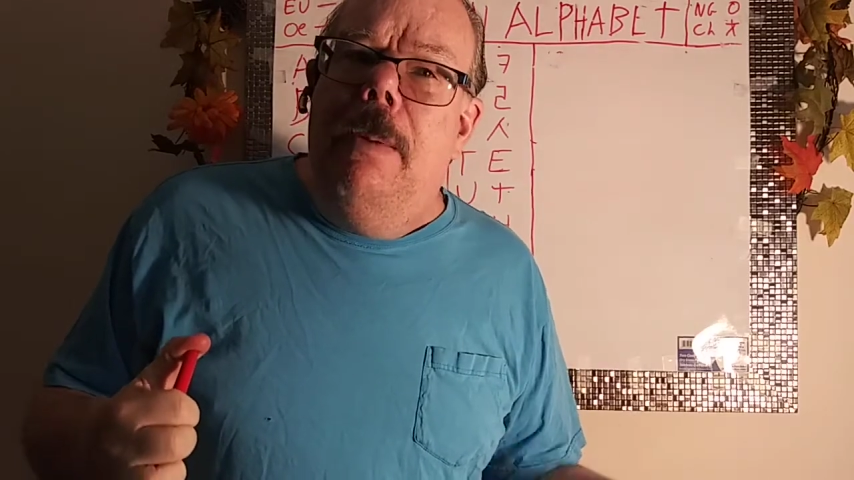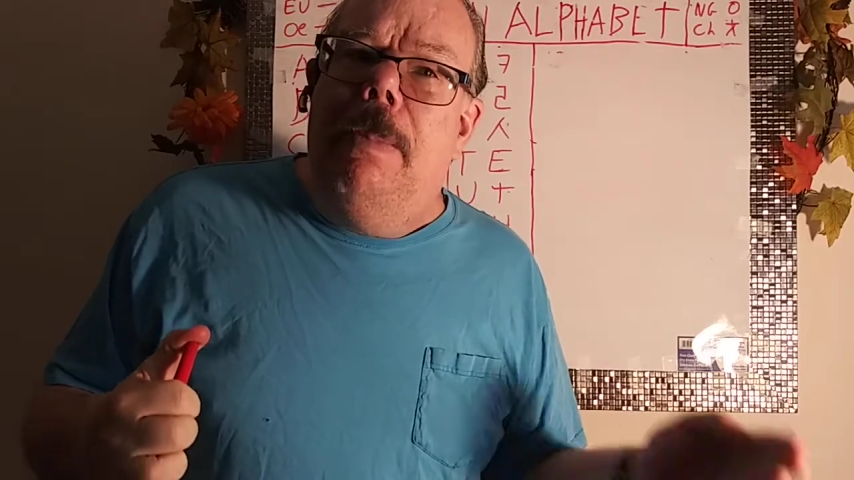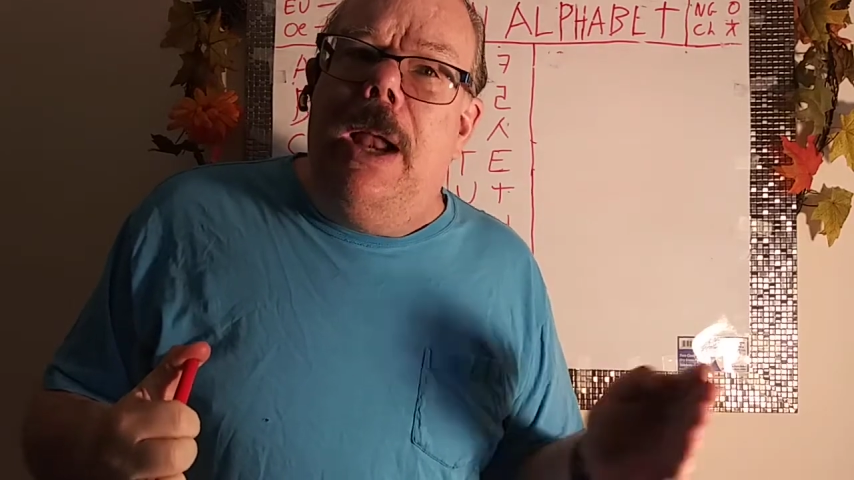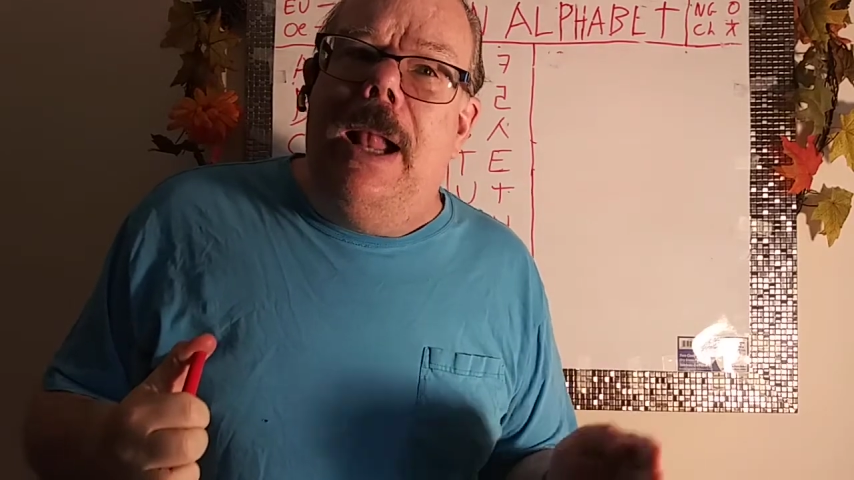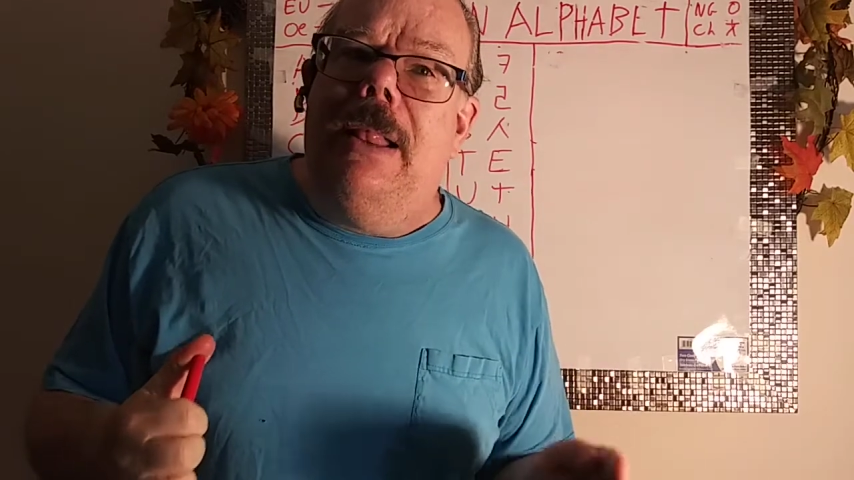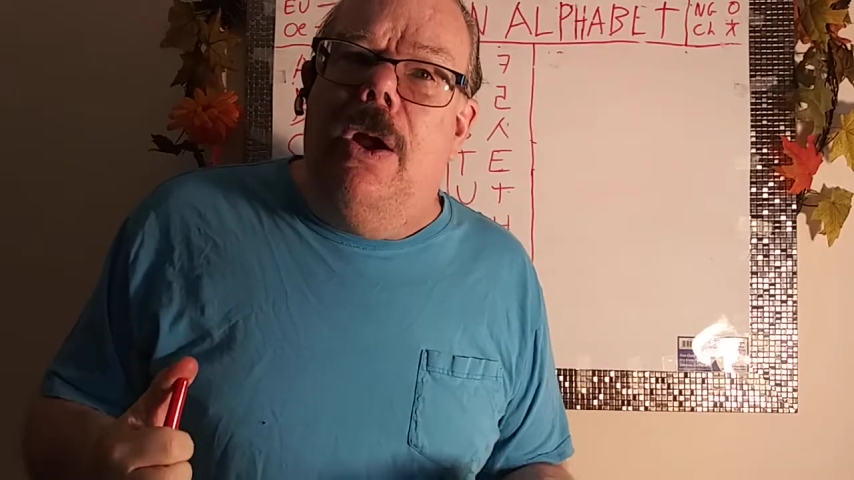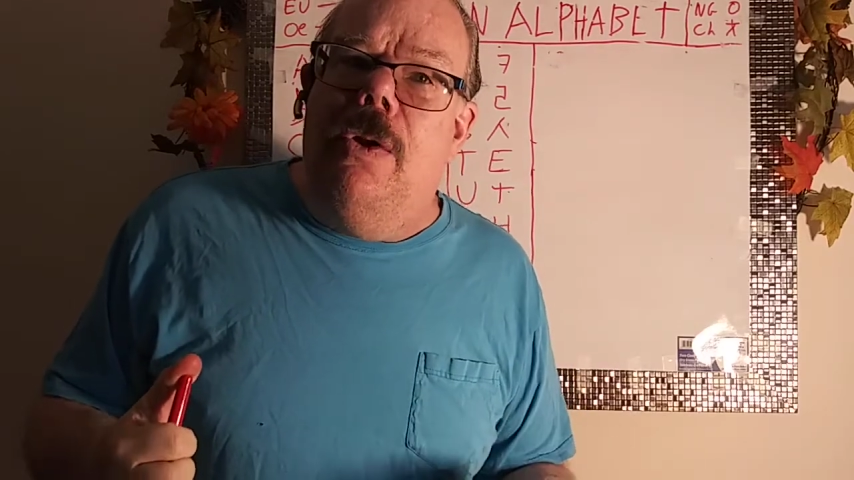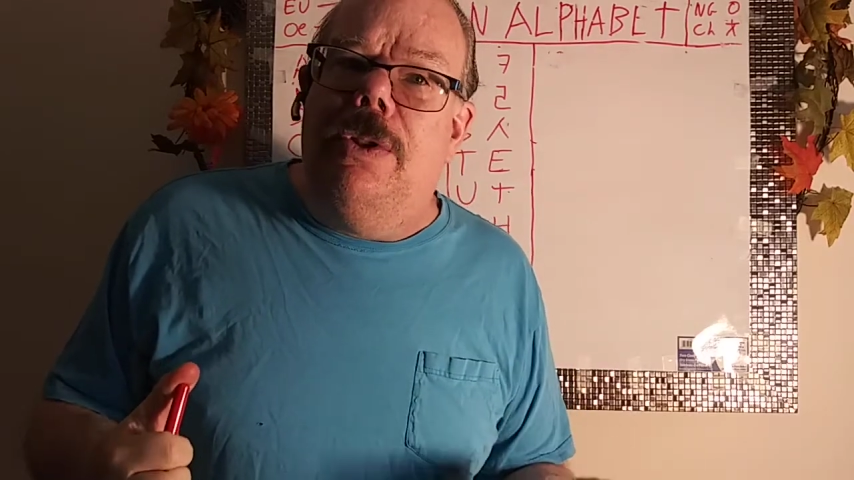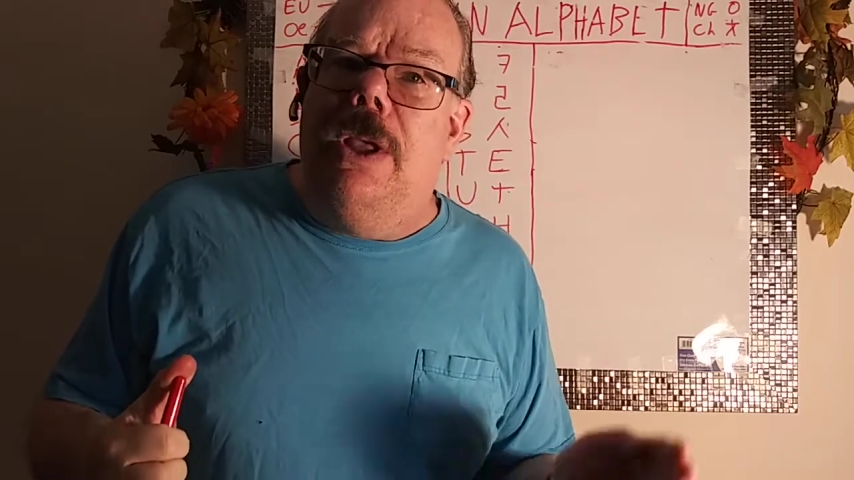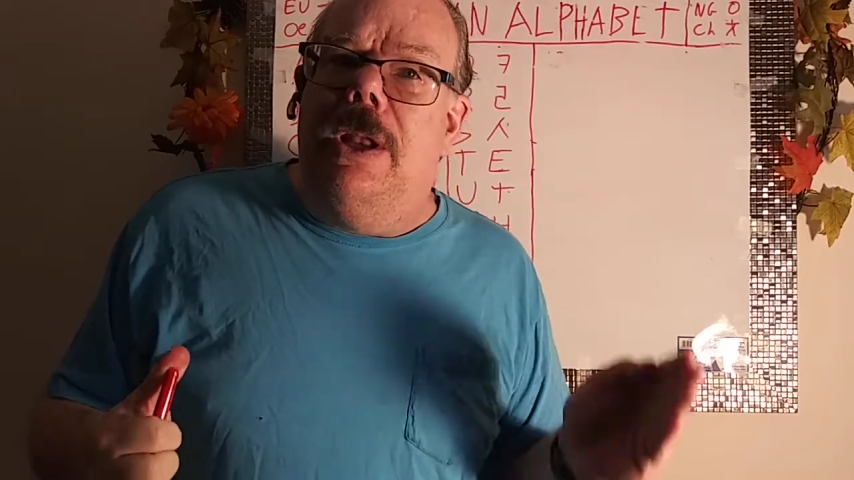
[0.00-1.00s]
but I
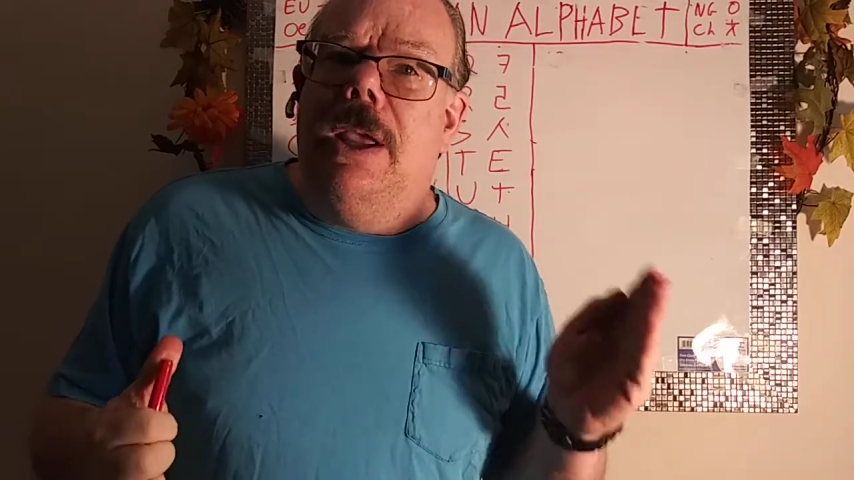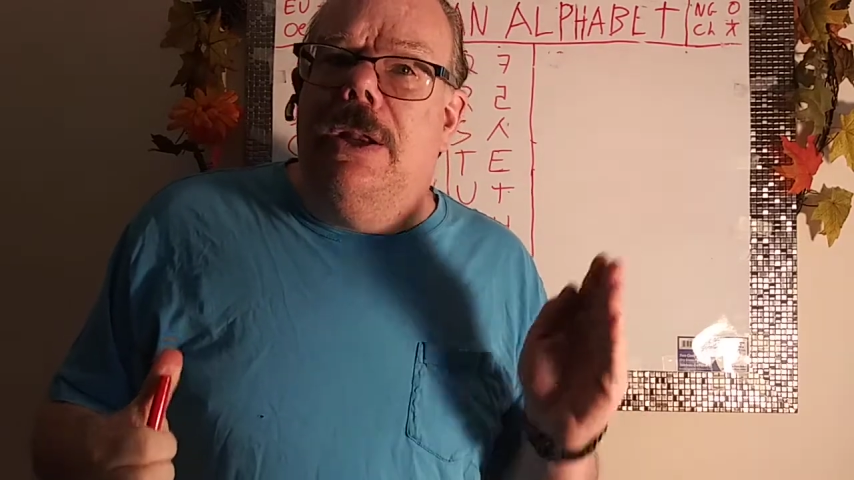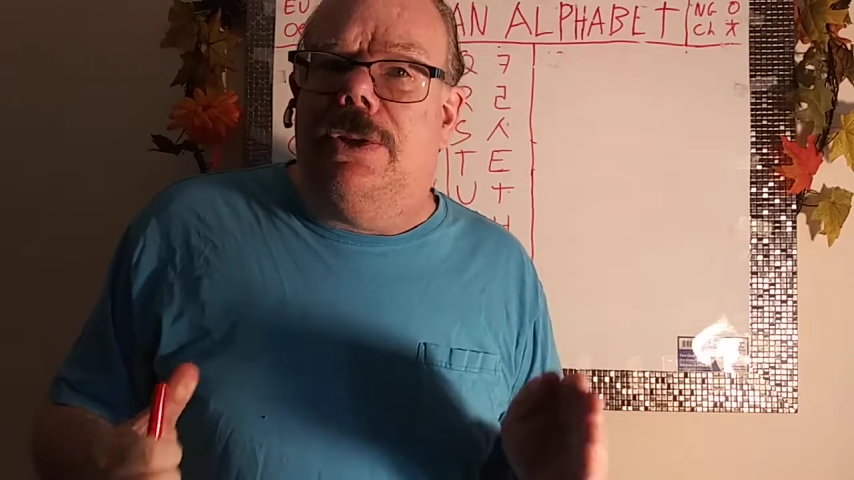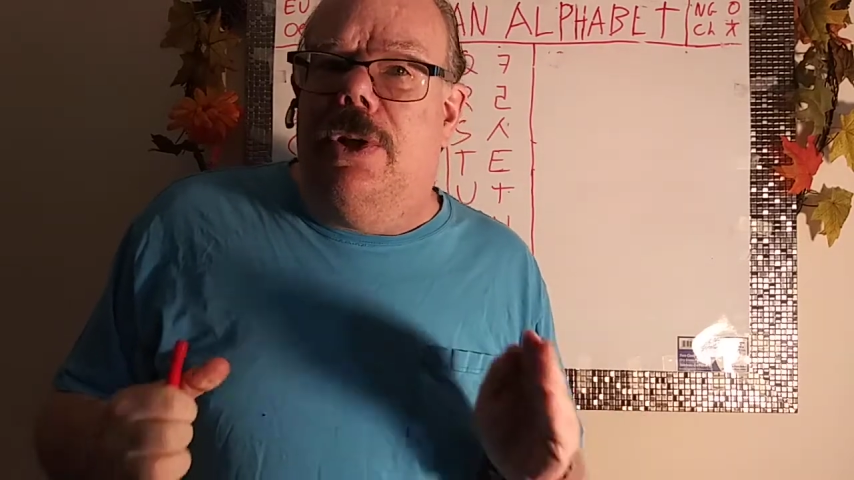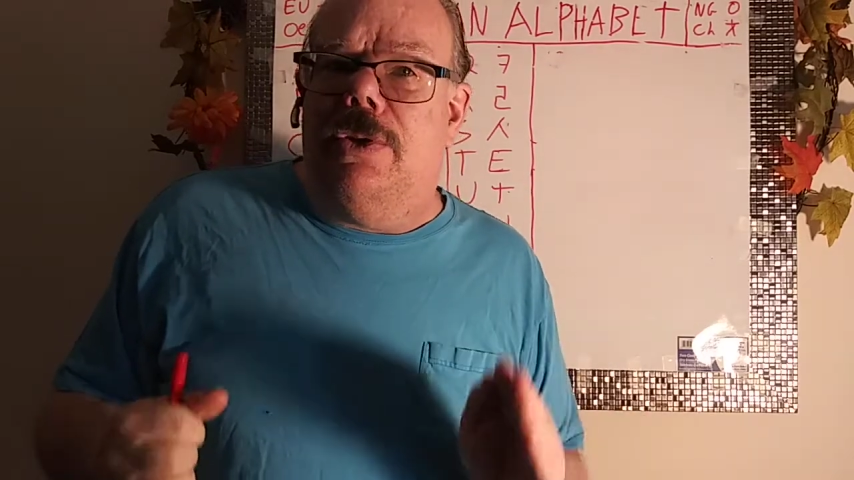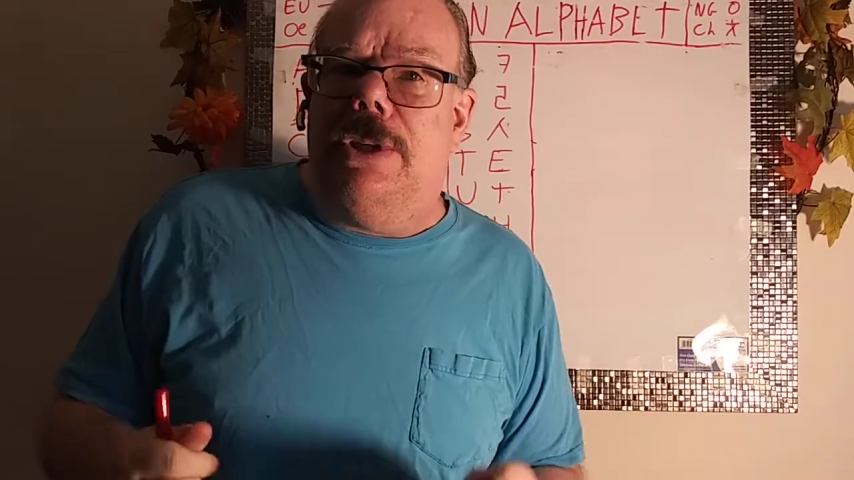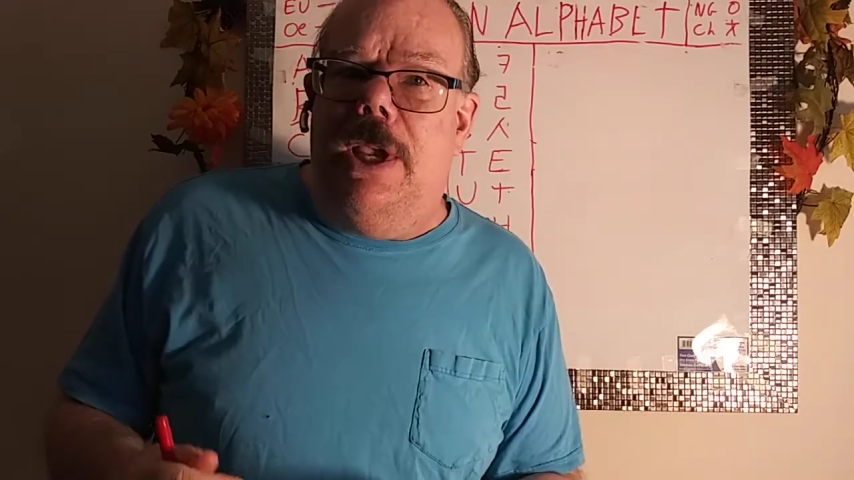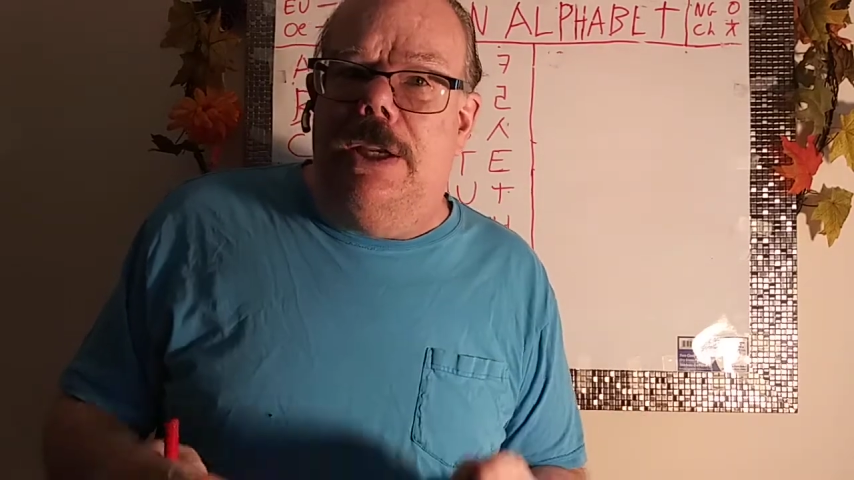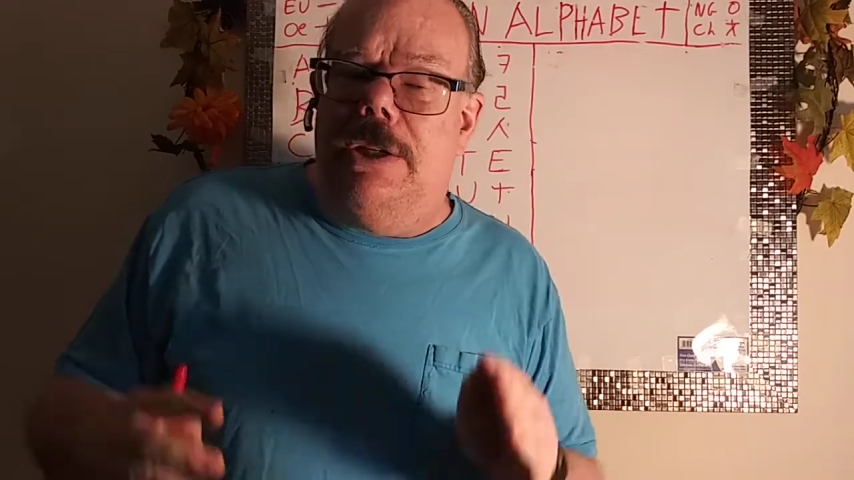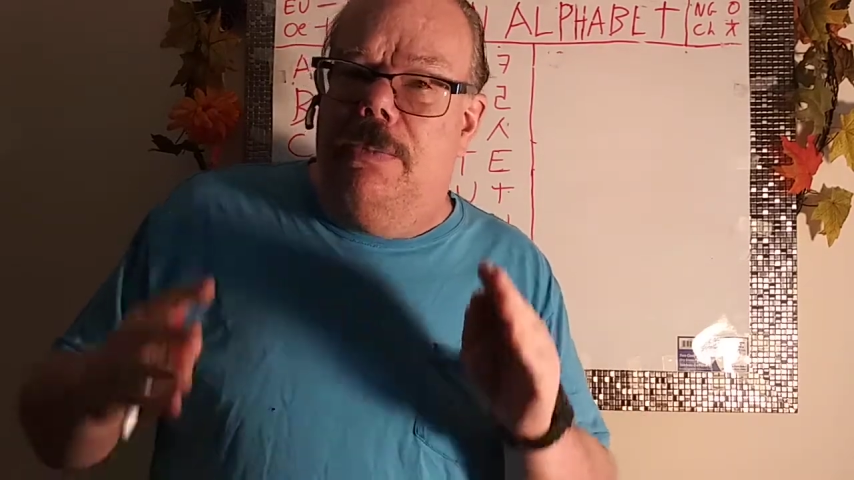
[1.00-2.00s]
learned it in
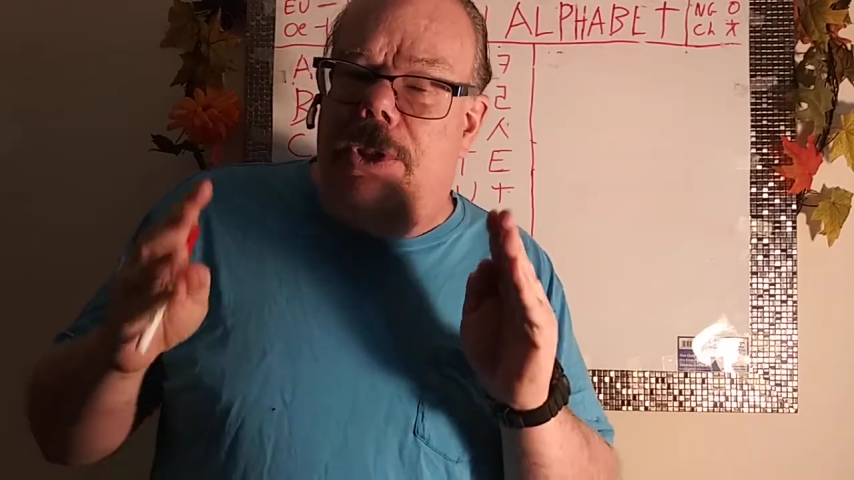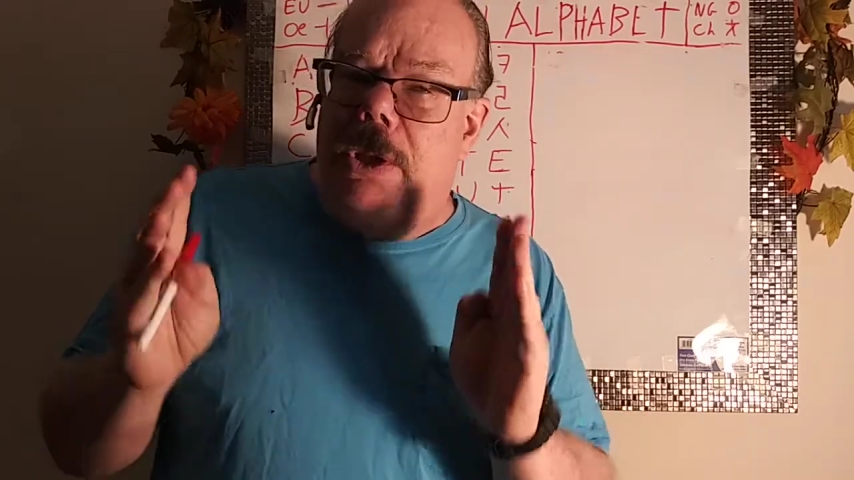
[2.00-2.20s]
association with